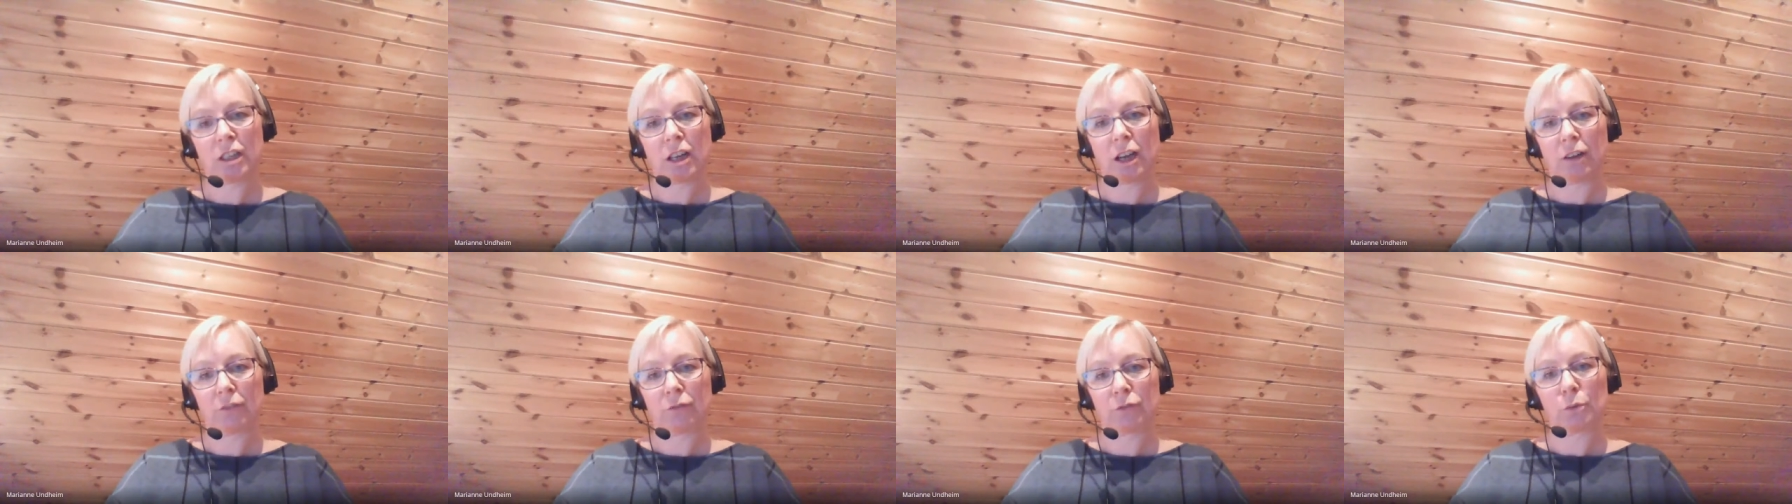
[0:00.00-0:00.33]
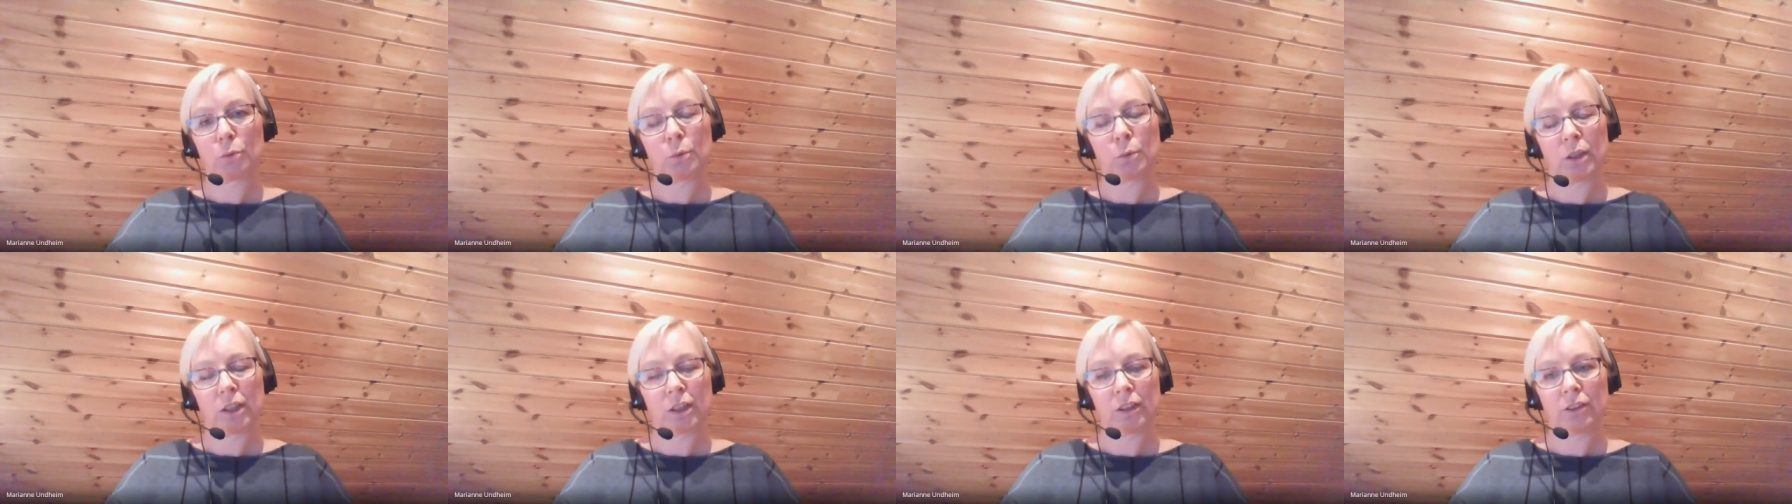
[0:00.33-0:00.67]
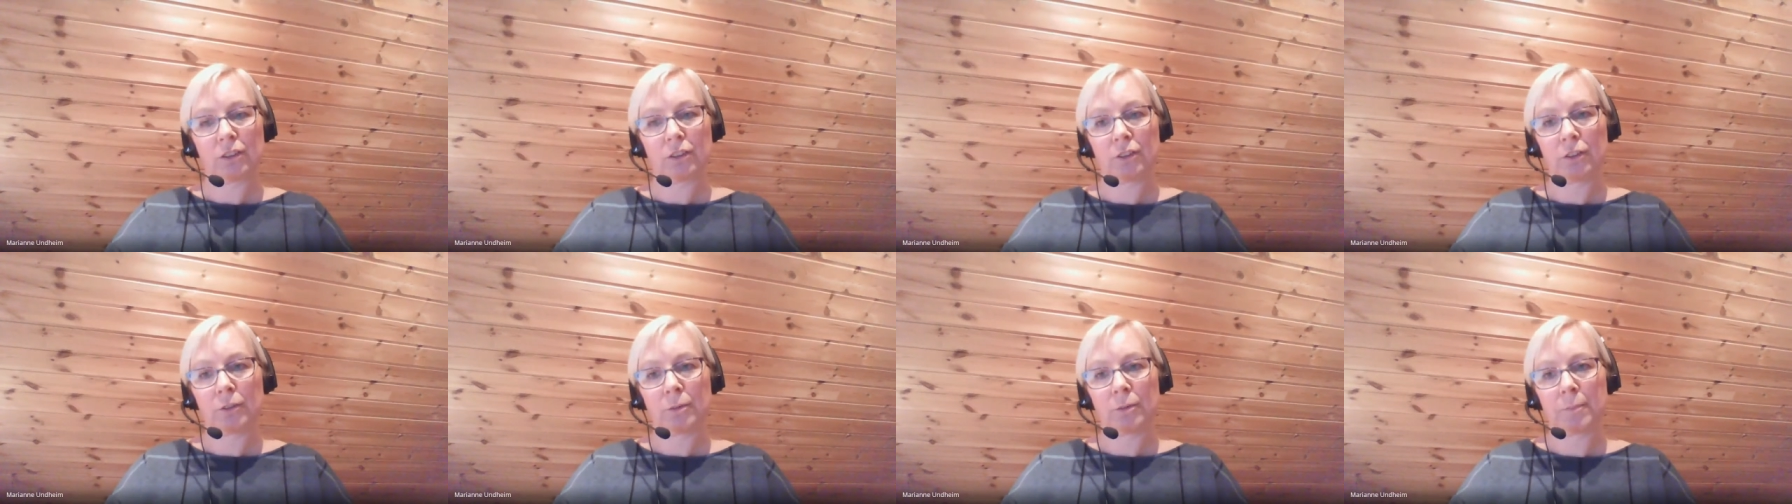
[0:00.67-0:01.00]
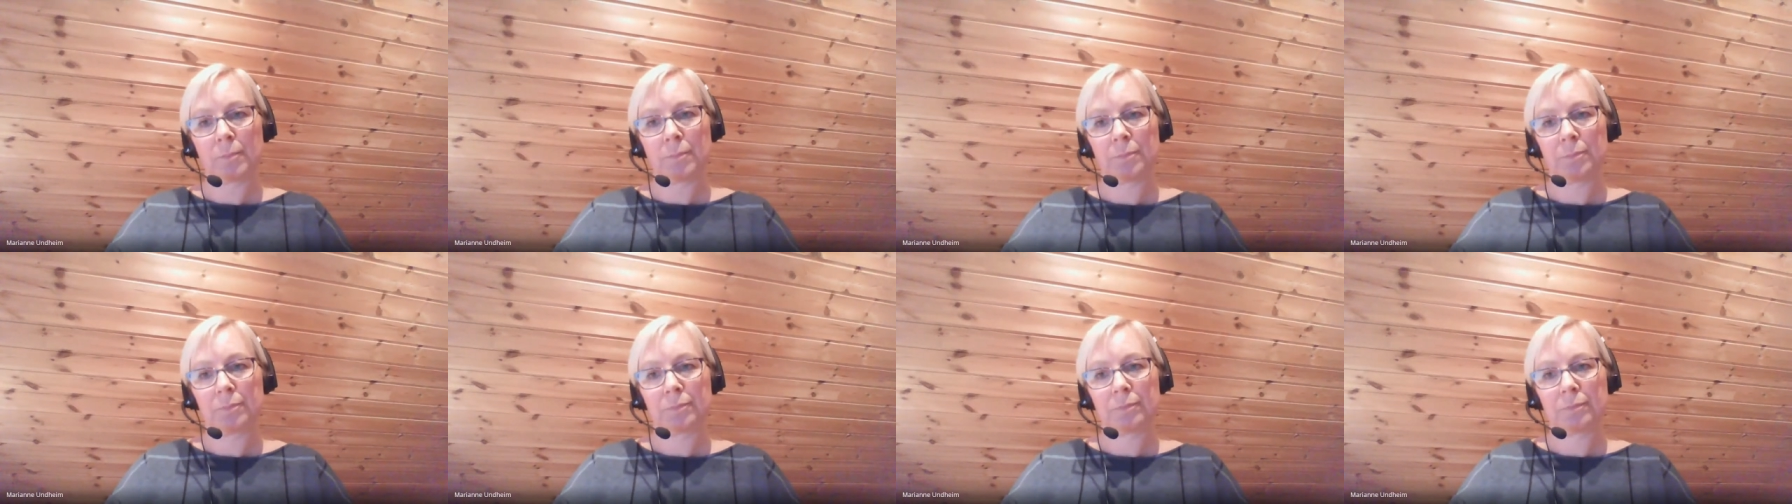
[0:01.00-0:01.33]
afterwards
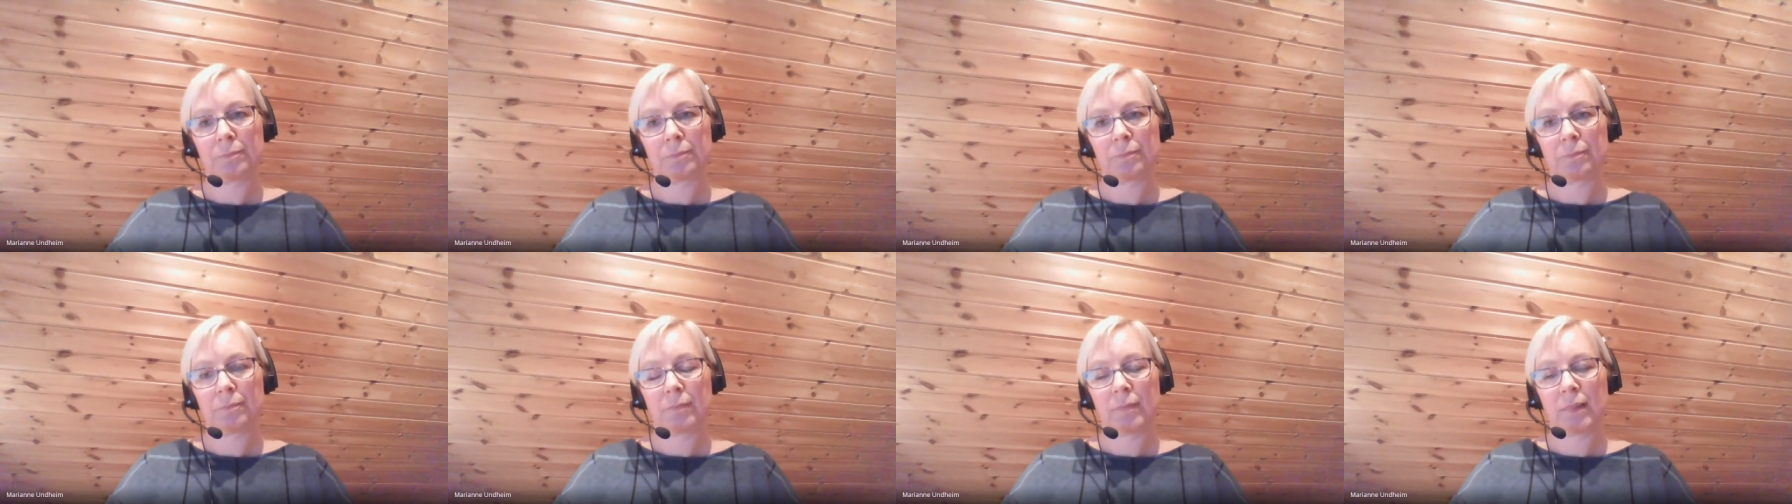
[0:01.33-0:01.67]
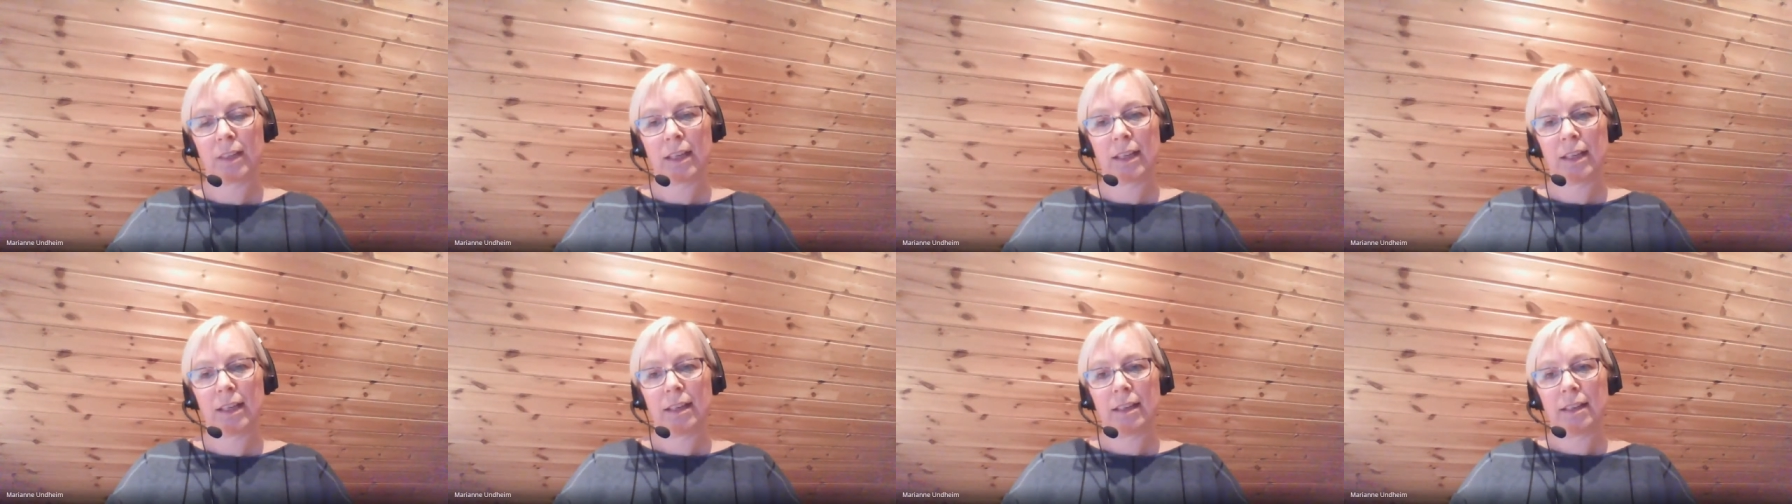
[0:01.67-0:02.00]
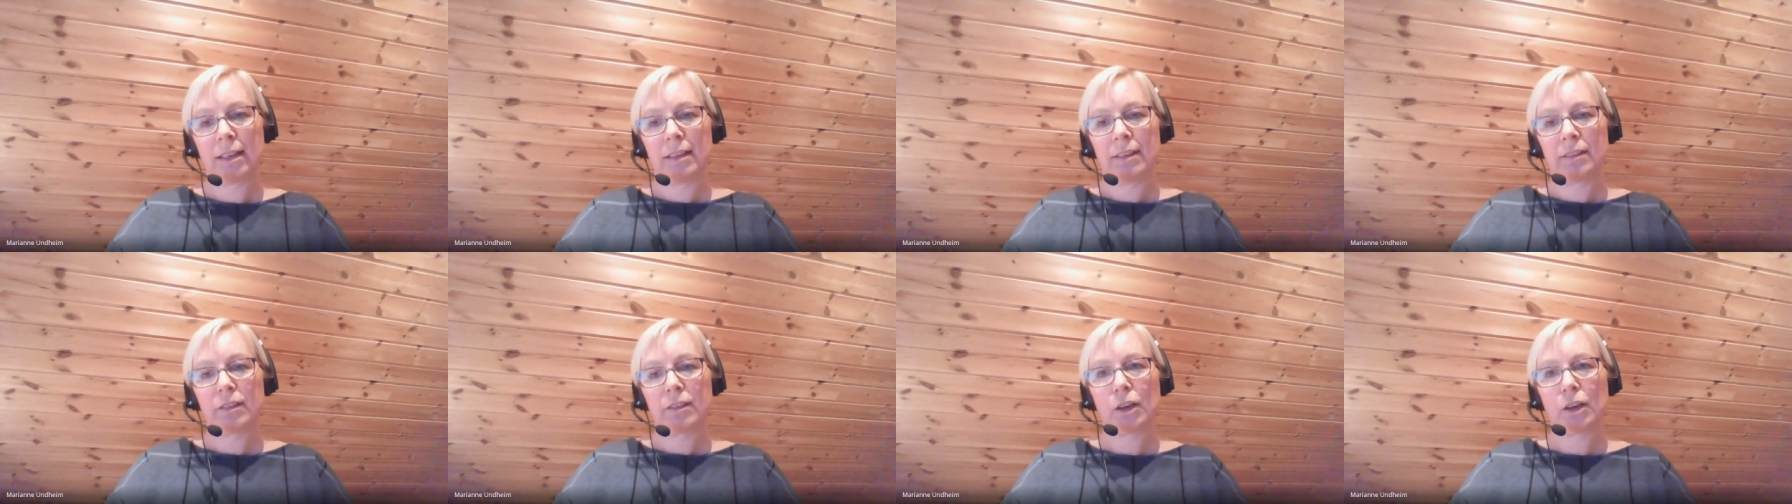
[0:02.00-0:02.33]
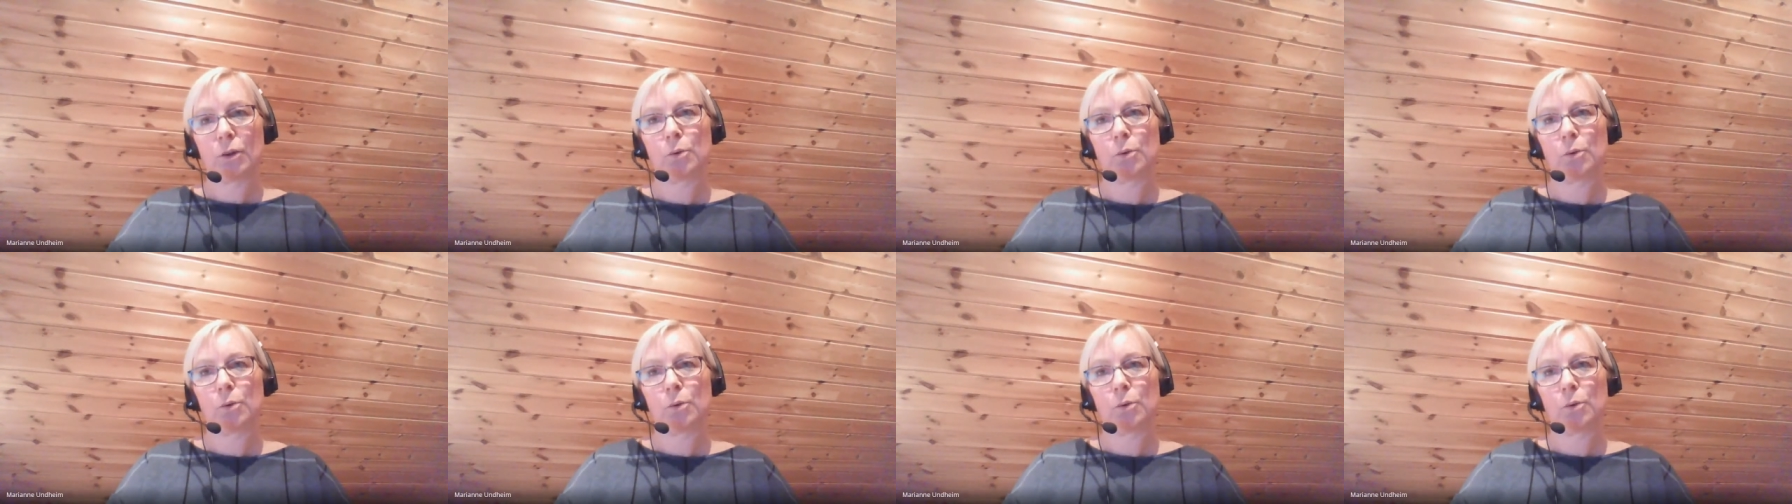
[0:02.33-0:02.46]
so